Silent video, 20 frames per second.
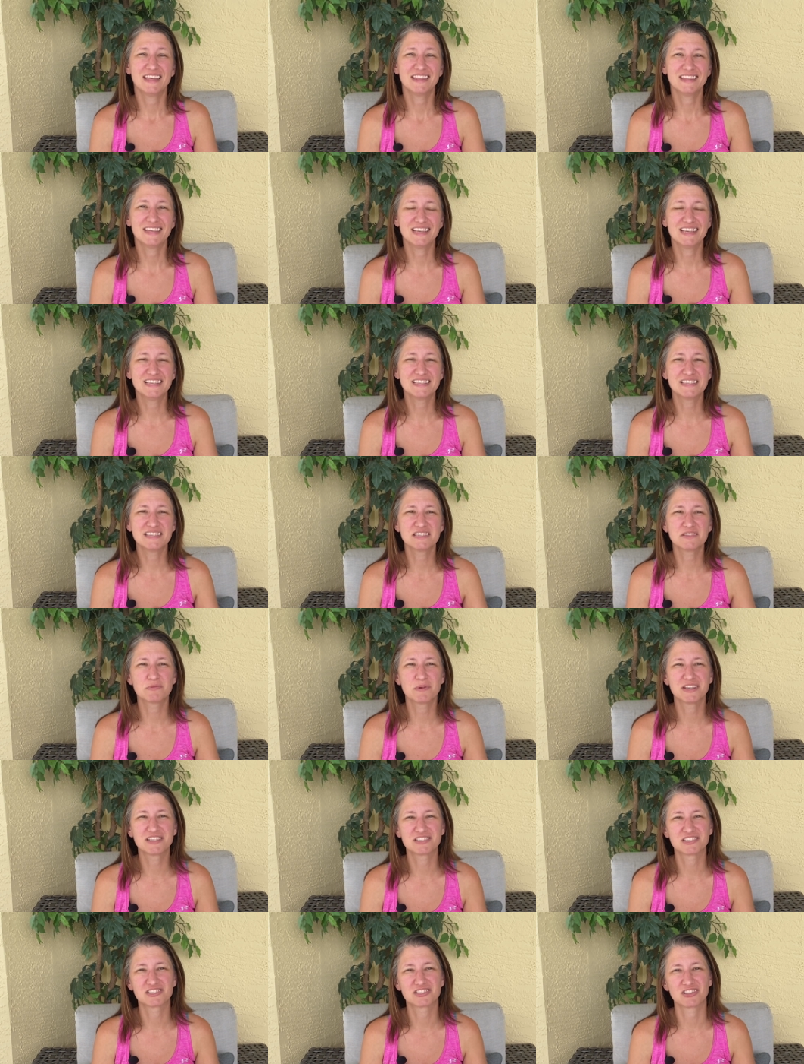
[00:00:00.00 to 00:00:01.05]
The easiest
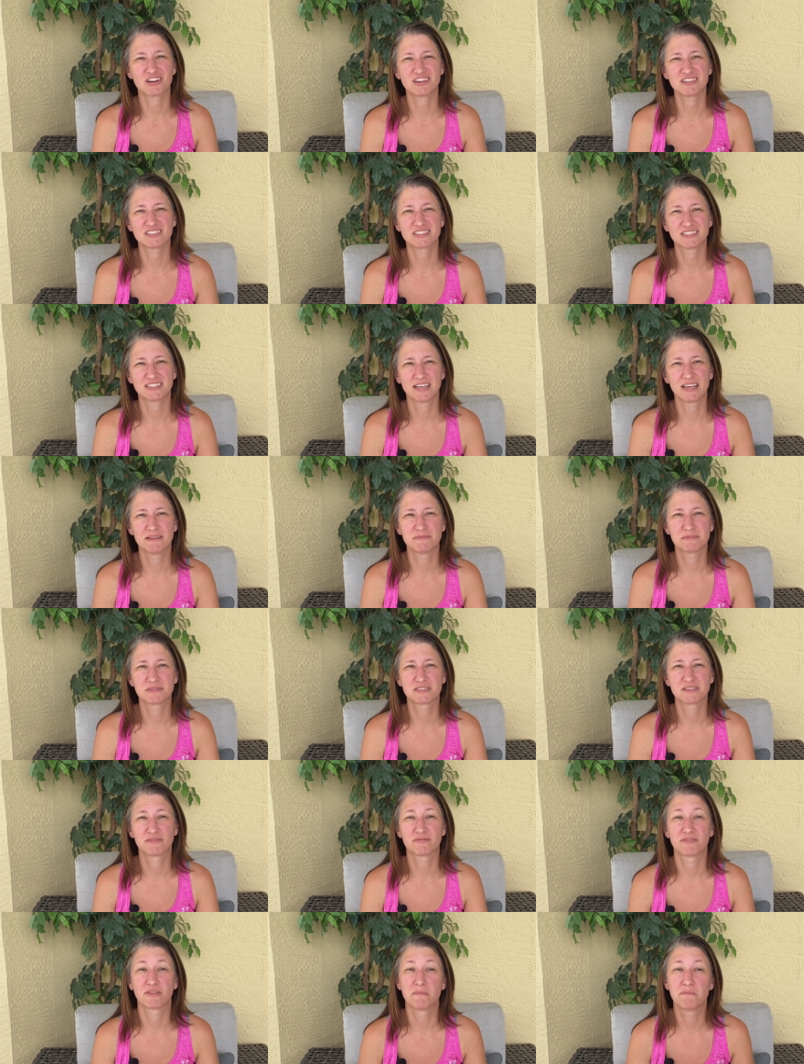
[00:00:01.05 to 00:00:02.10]
way to start slips,
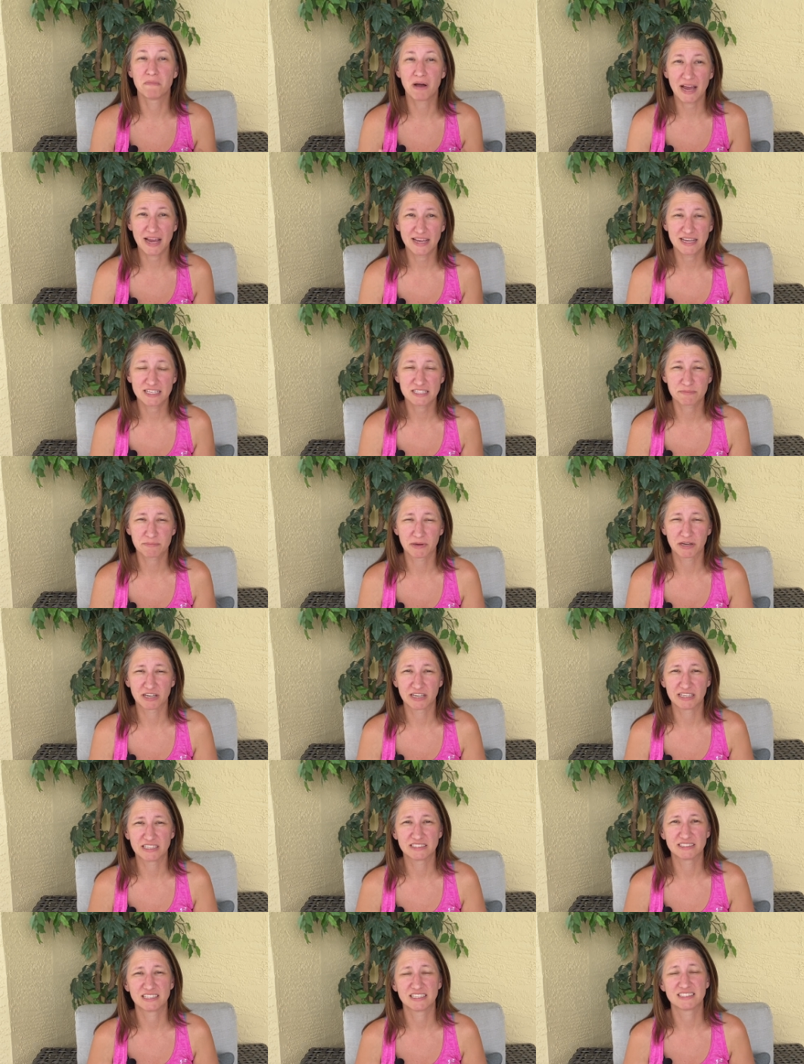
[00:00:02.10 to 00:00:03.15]
from my
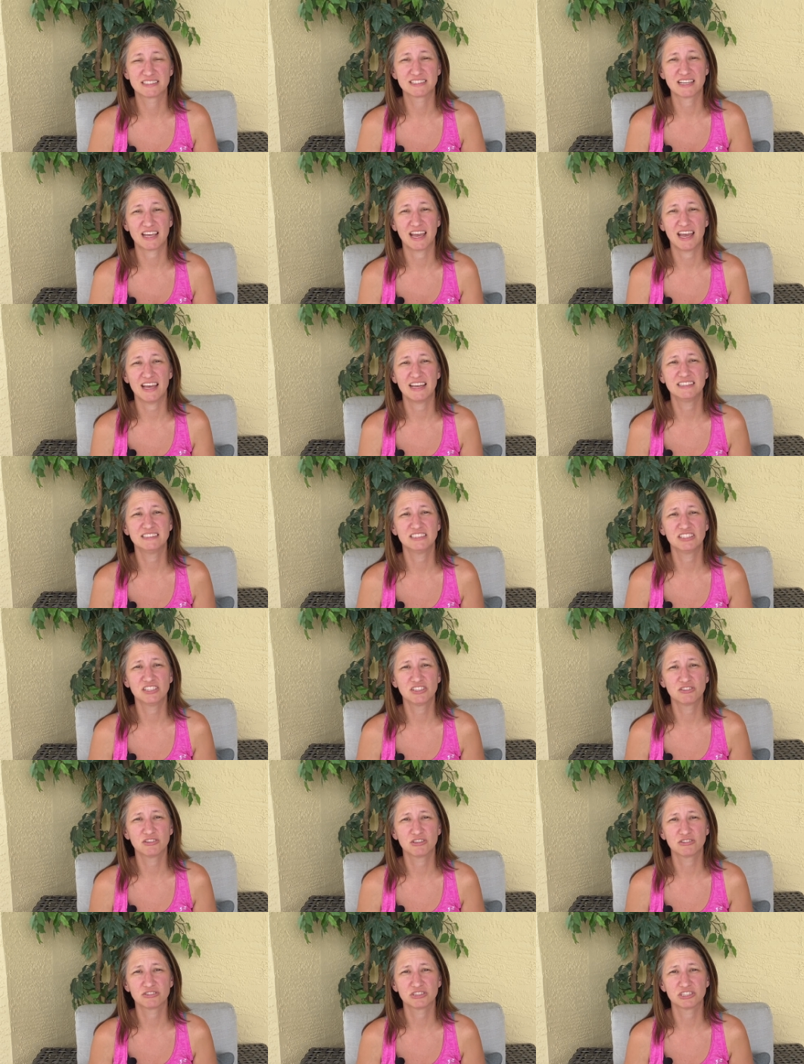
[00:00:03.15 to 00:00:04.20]
experience, is to head to the
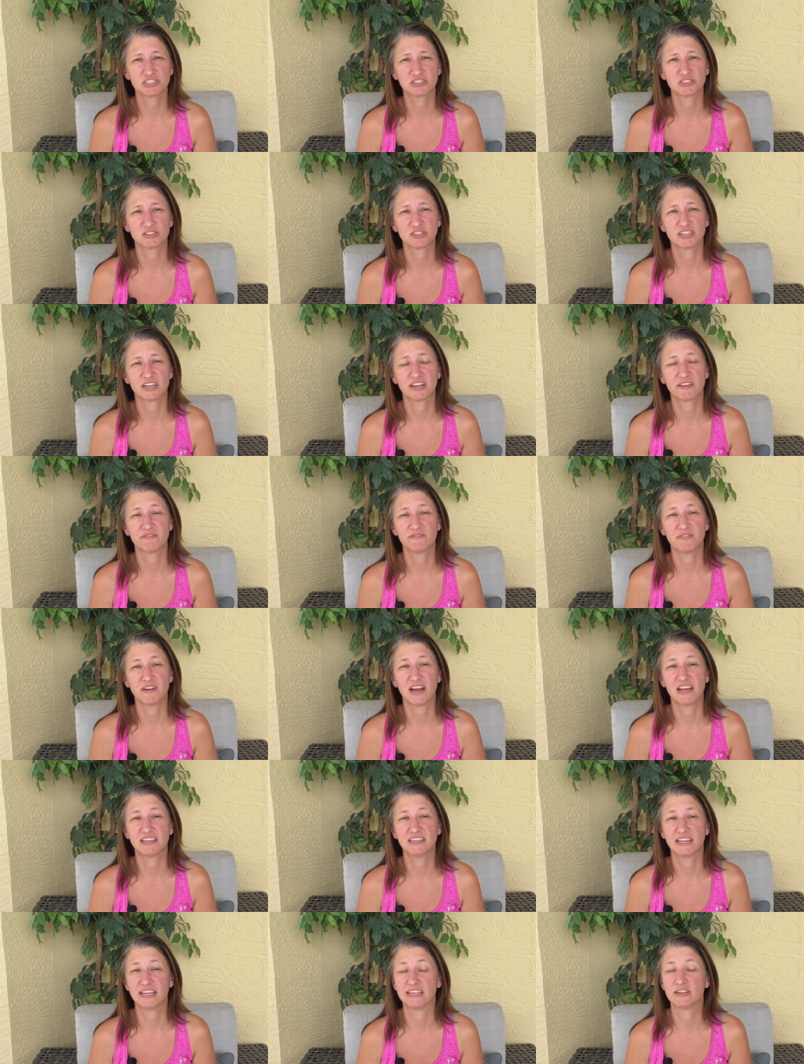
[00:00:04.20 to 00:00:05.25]
grocery store and
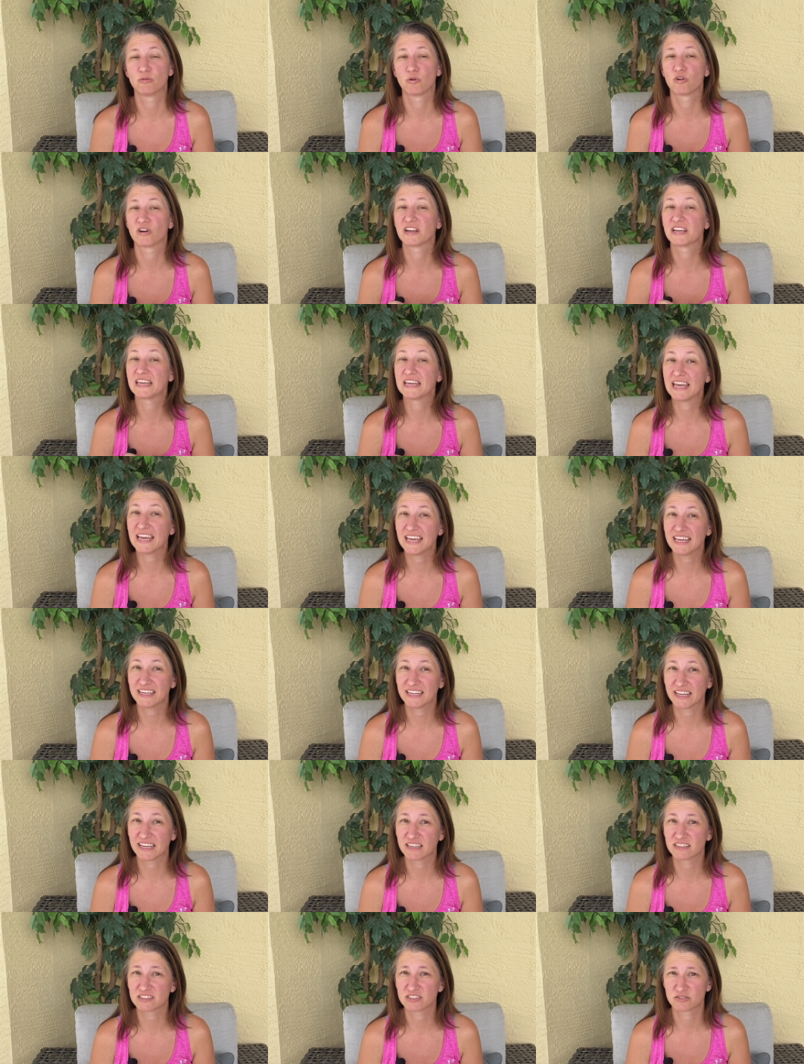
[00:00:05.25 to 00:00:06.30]
find an
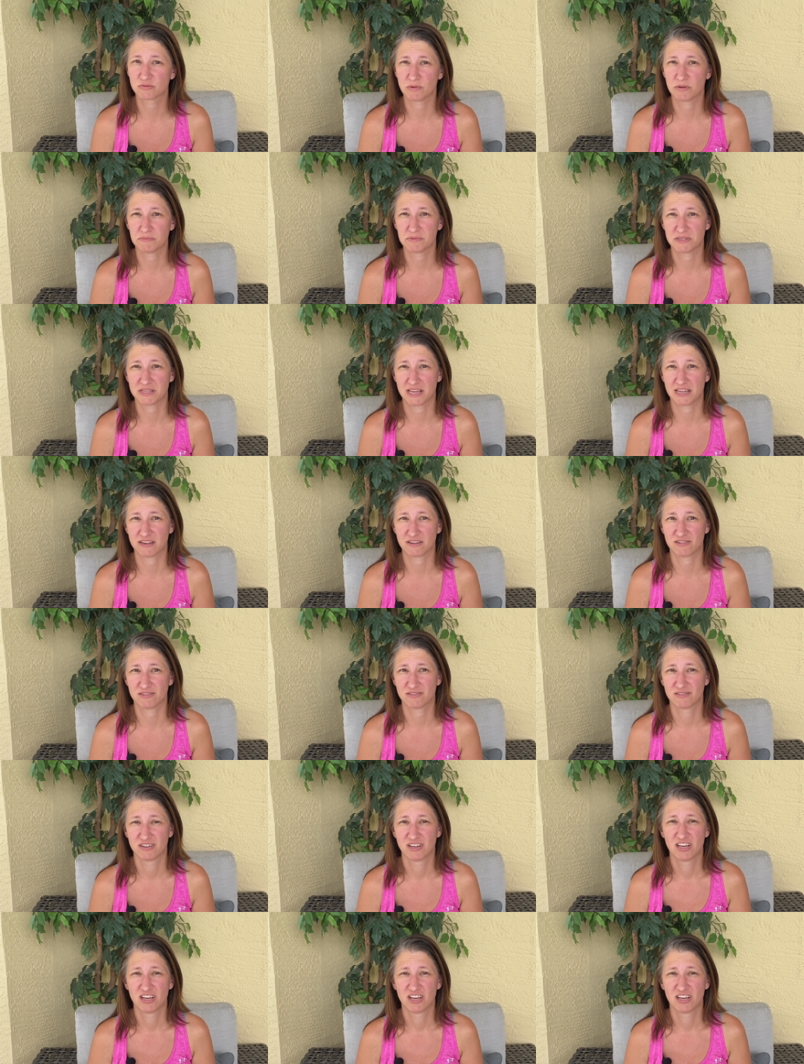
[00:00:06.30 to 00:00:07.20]
organic sweet potato.